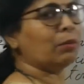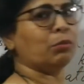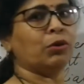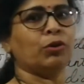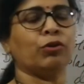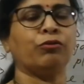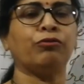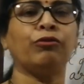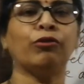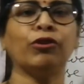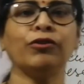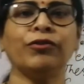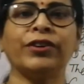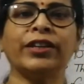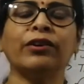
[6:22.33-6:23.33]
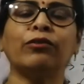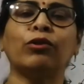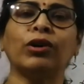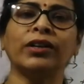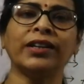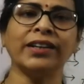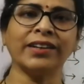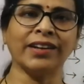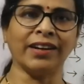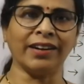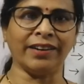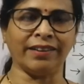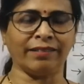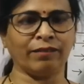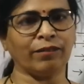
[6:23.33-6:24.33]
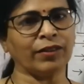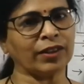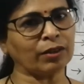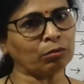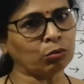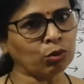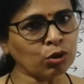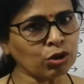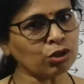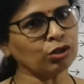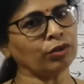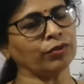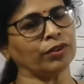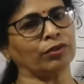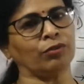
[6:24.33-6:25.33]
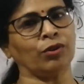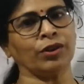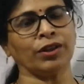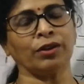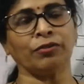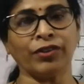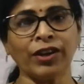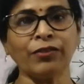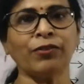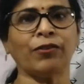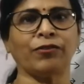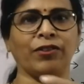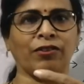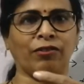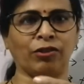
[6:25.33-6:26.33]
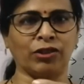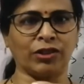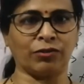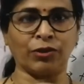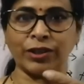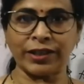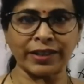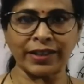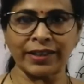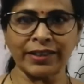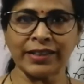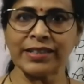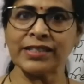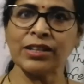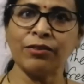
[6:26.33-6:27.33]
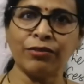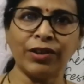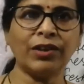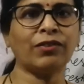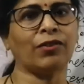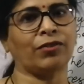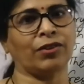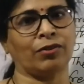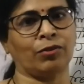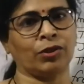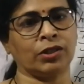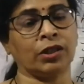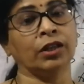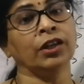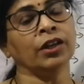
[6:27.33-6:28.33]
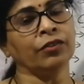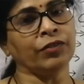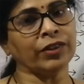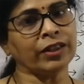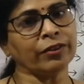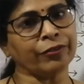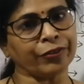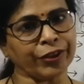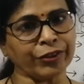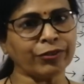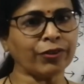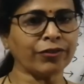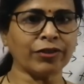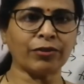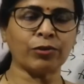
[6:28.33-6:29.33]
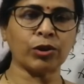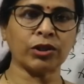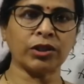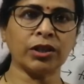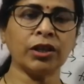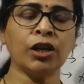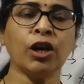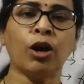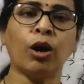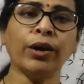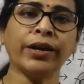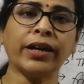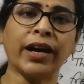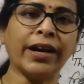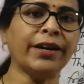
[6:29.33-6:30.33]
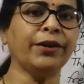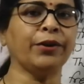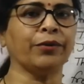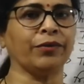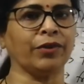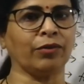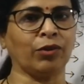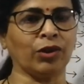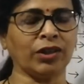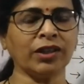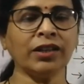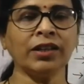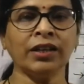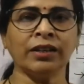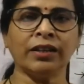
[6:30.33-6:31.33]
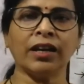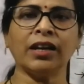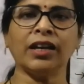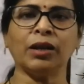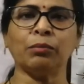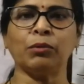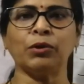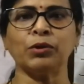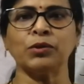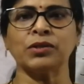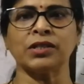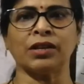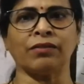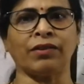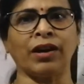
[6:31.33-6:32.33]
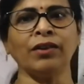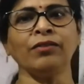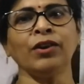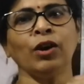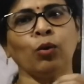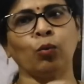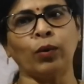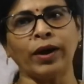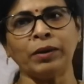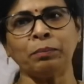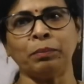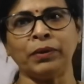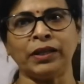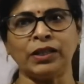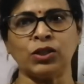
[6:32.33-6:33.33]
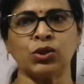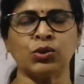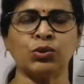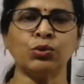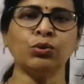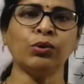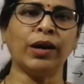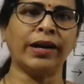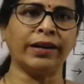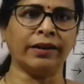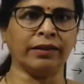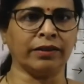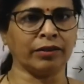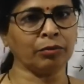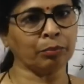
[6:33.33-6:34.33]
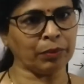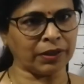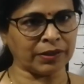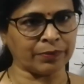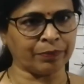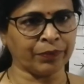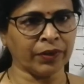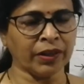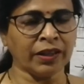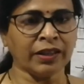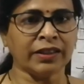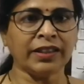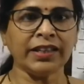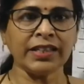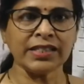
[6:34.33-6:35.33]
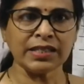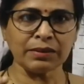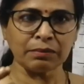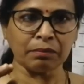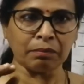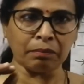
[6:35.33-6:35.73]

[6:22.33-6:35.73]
able to float with the water current, with the motion of the water, wave of the water. Water current is the wave of the water. With the wave of the water or current of the water, they are able to survive one place to another place. These